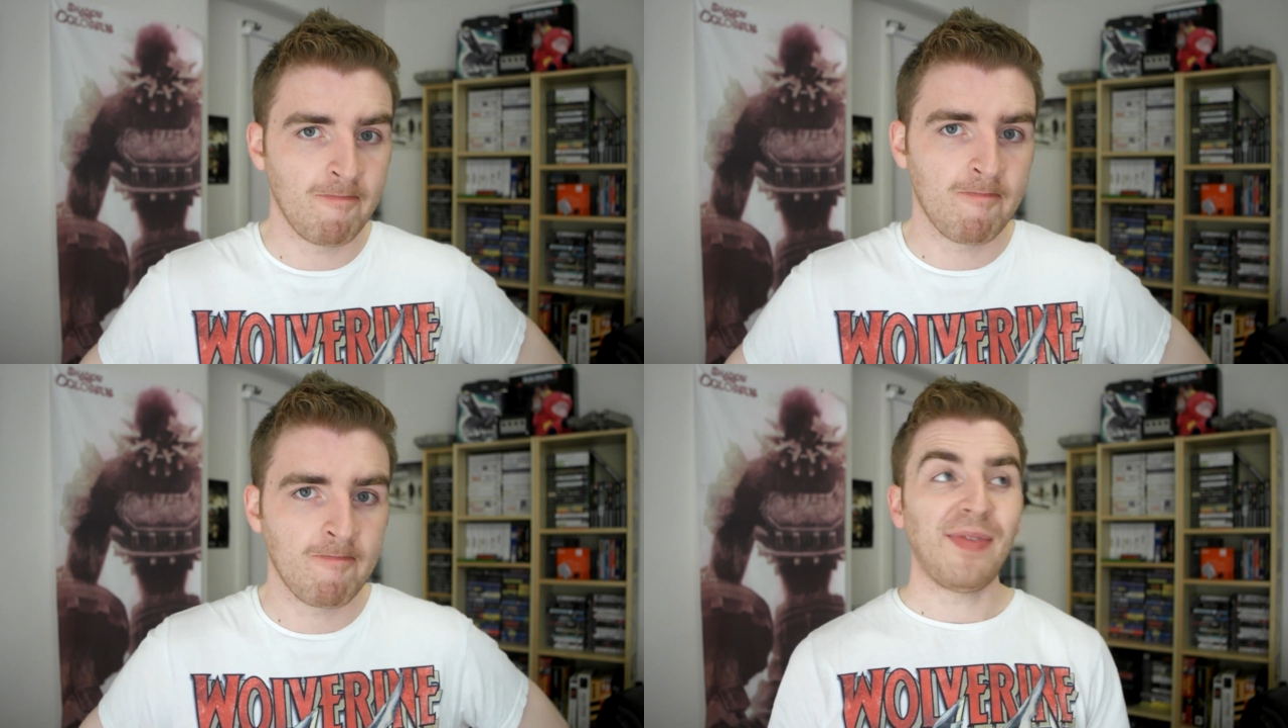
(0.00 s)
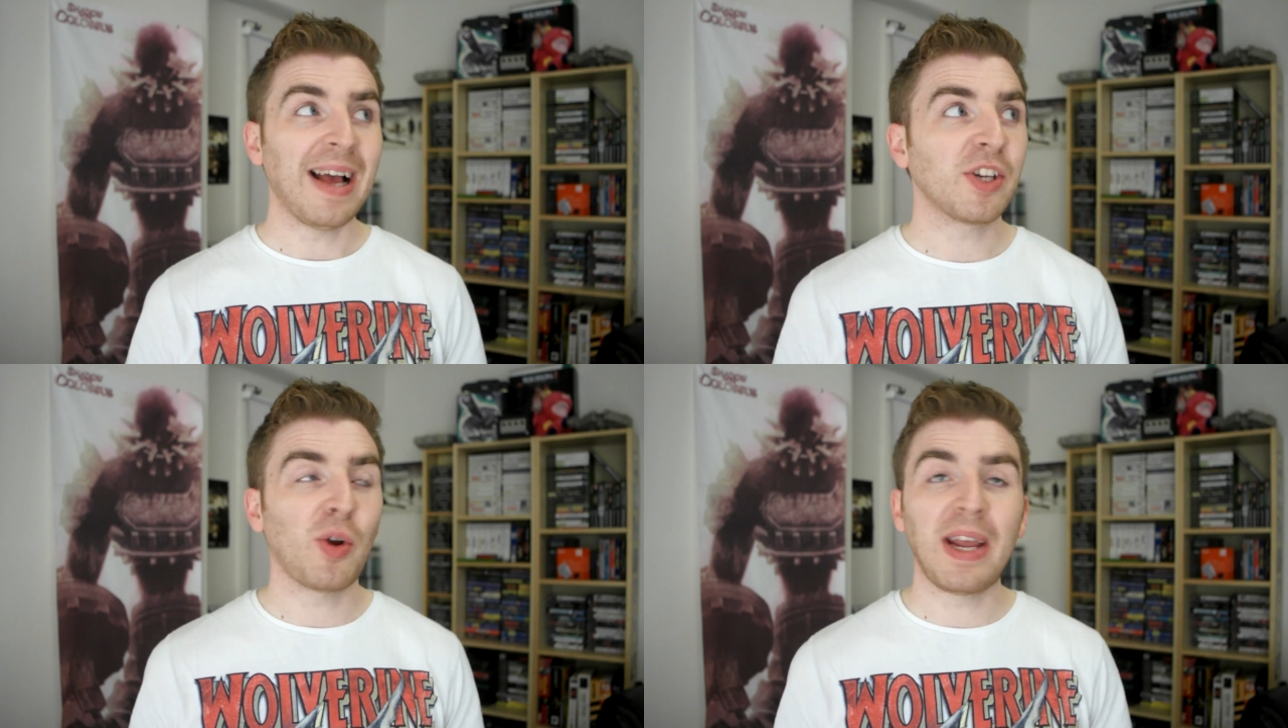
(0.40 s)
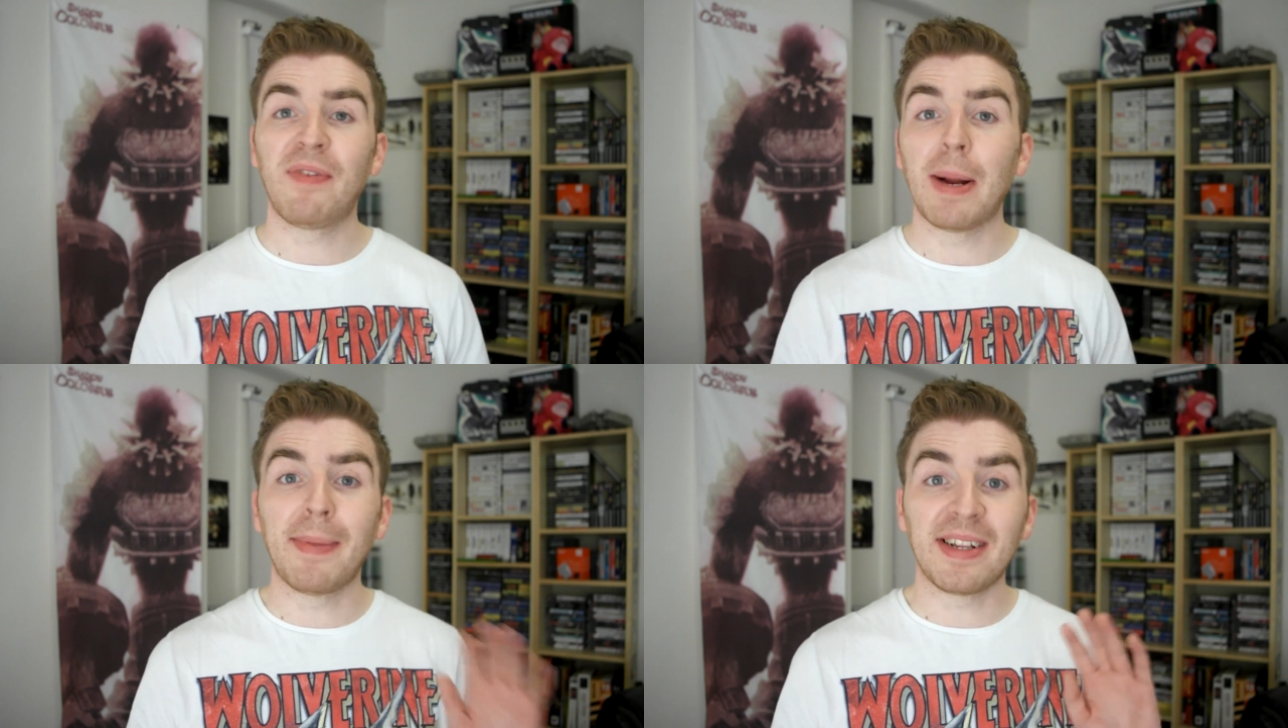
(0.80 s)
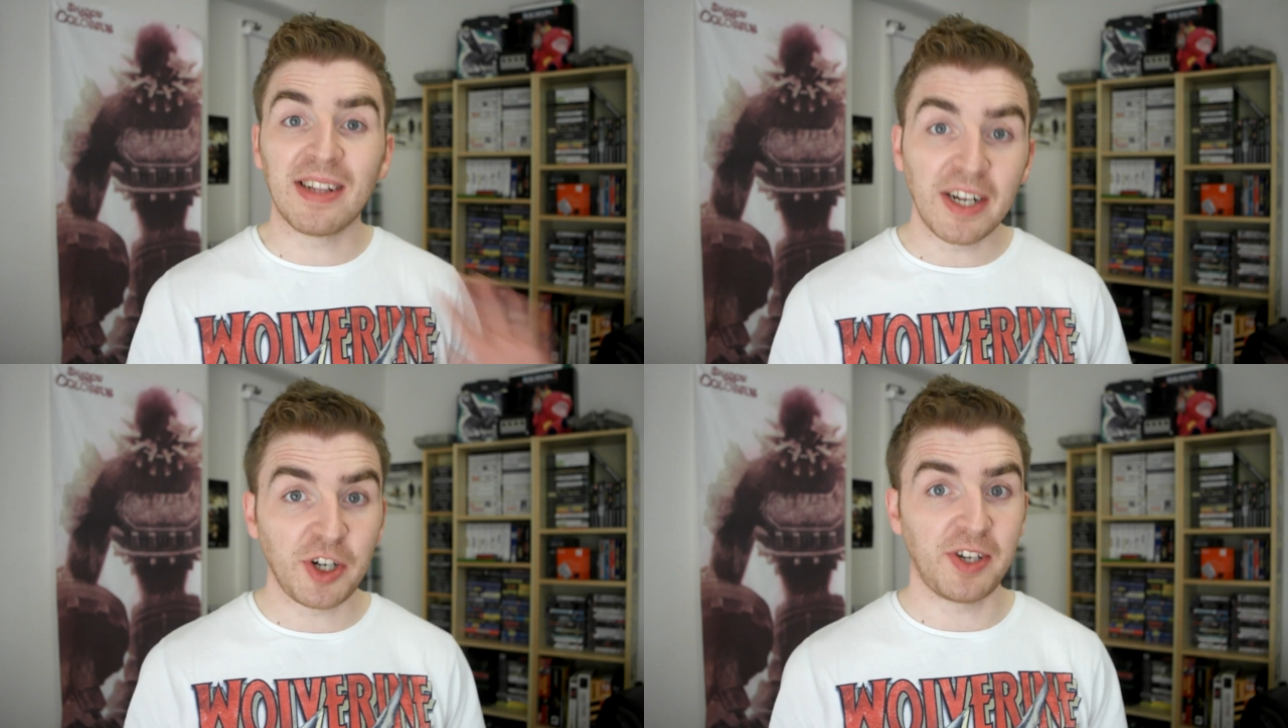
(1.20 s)
And that's not even a
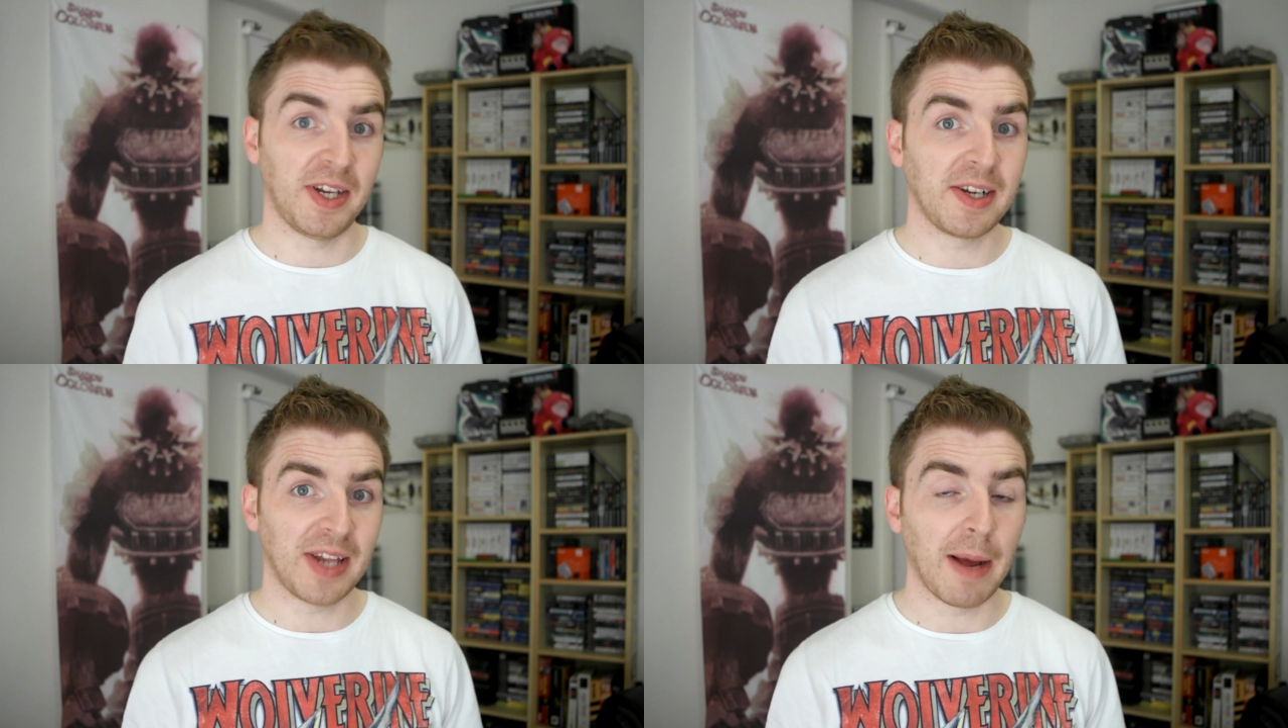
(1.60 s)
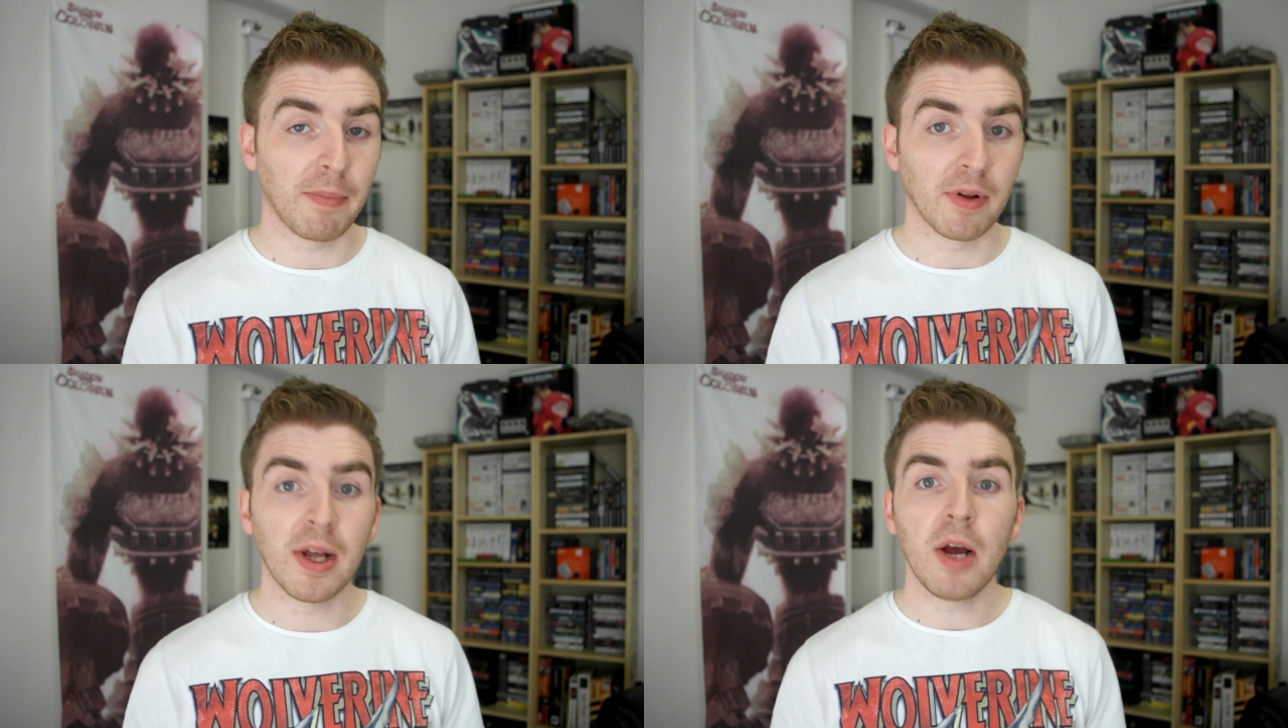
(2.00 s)
malicious example.